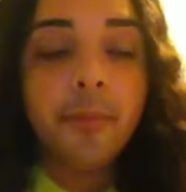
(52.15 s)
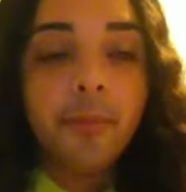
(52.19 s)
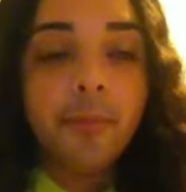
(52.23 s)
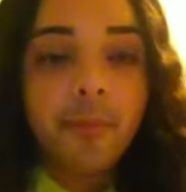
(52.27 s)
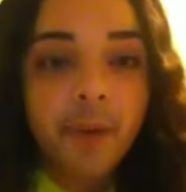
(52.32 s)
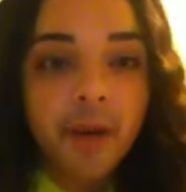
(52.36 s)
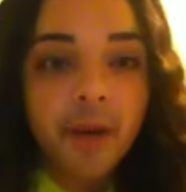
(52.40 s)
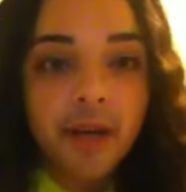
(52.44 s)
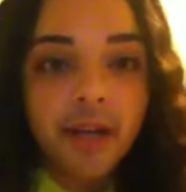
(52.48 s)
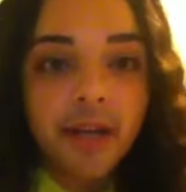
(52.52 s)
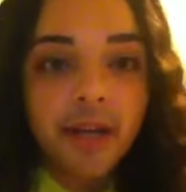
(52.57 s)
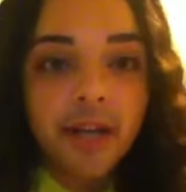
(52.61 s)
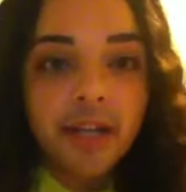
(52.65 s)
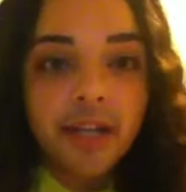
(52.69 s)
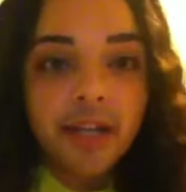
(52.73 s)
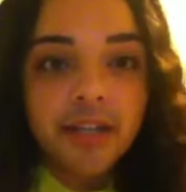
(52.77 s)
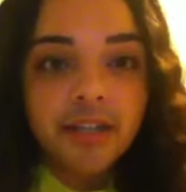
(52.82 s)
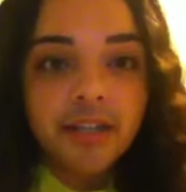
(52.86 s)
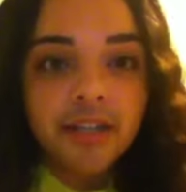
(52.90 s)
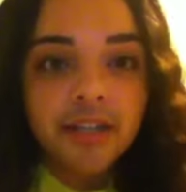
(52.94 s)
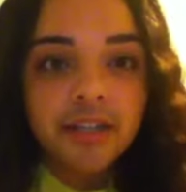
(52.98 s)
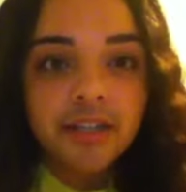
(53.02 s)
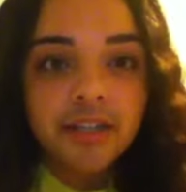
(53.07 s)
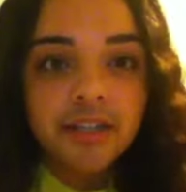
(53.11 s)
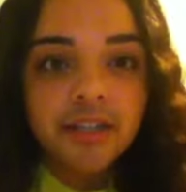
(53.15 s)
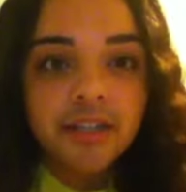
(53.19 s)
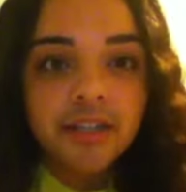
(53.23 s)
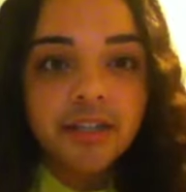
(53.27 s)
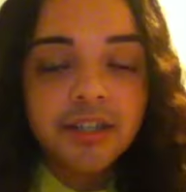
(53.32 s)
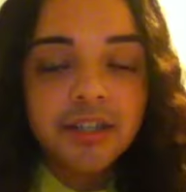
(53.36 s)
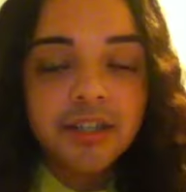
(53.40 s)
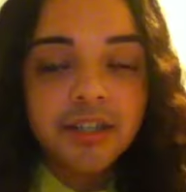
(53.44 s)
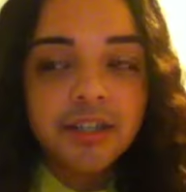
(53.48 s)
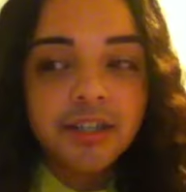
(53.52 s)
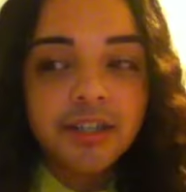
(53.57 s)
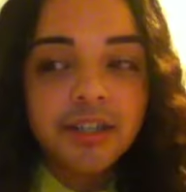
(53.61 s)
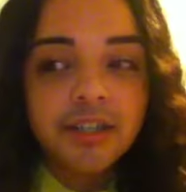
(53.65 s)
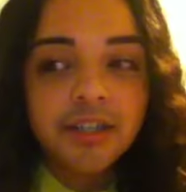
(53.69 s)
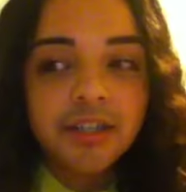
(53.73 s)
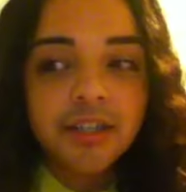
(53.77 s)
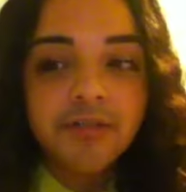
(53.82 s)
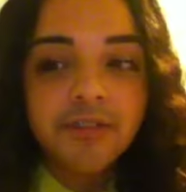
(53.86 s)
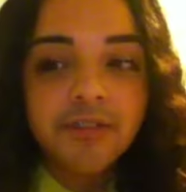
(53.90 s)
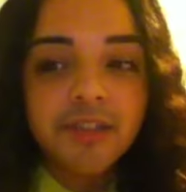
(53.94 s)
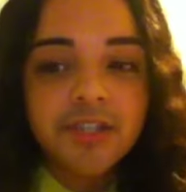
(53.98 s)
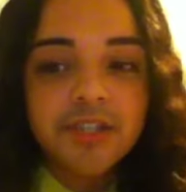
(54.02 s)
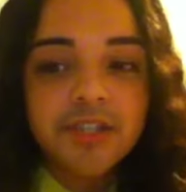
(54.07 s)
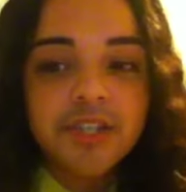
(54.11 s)
But
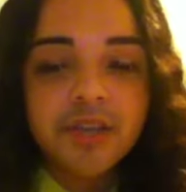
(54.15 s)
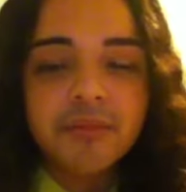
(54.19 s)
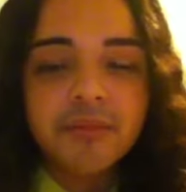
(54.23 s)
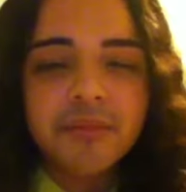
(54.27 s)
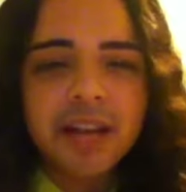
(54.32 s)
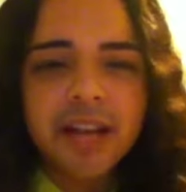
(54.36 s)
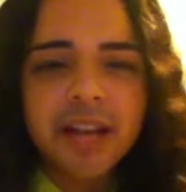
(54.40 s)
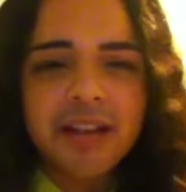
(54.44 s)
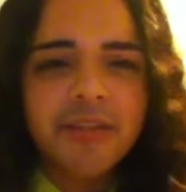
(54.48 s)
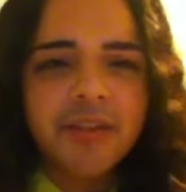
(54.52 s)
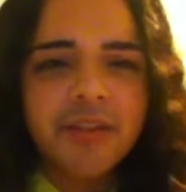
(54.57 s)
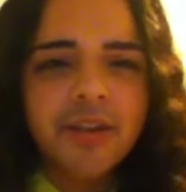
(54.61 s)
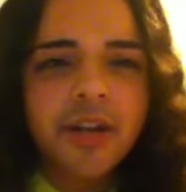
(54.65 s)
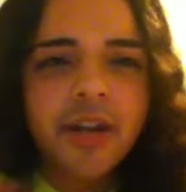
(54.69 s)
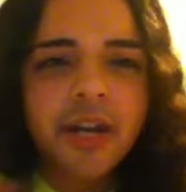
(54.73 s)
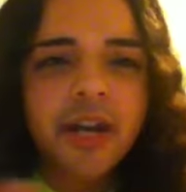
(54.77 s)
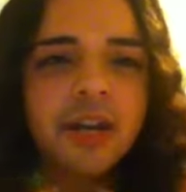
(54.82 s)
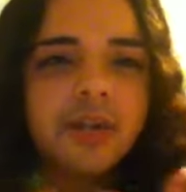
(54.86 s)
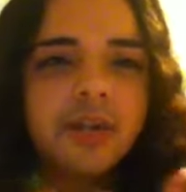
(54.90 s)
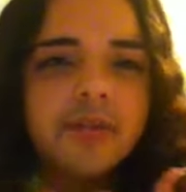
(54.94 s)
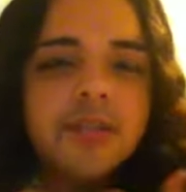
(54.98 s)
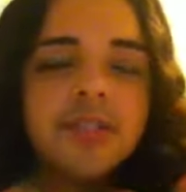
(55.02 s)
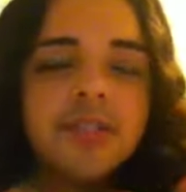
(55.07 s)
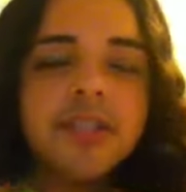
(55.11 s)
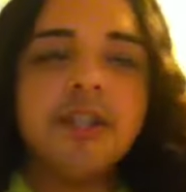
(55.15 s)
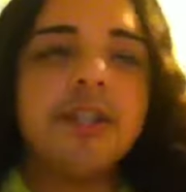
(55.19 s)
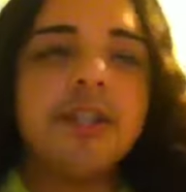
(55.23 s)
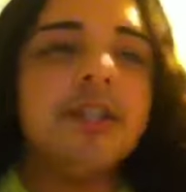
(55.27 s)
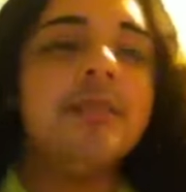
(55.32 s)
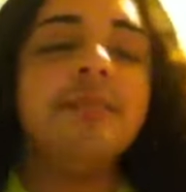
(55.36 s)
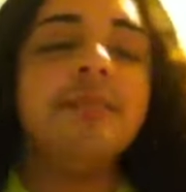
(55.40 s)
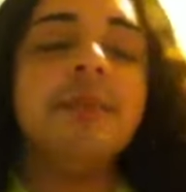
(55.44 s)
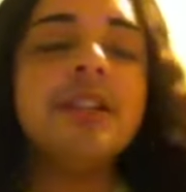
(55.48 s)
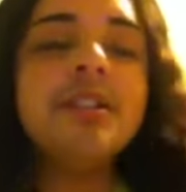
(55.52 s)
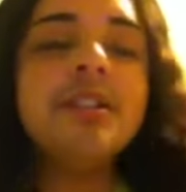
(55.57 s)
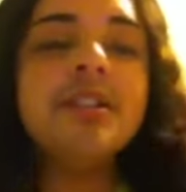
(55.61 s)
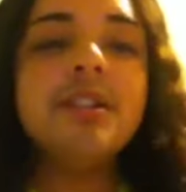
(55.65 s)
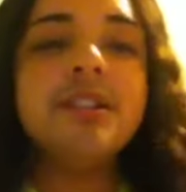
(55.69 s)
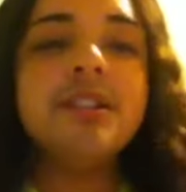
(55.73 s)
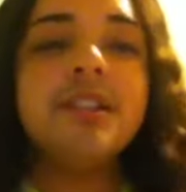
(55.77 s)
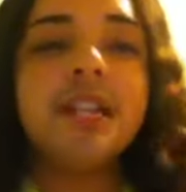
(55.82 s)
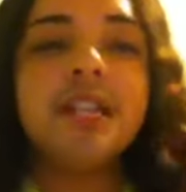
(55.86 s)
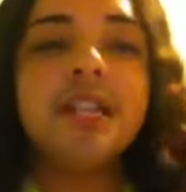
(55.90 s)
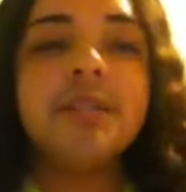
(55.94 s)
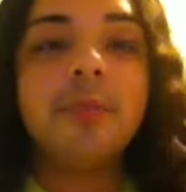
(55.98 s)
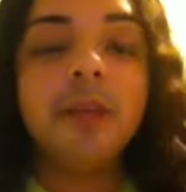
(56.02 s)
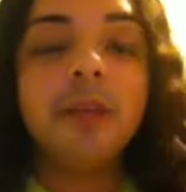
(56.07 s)
eventually I'm going to have no hair. So this makes no sense.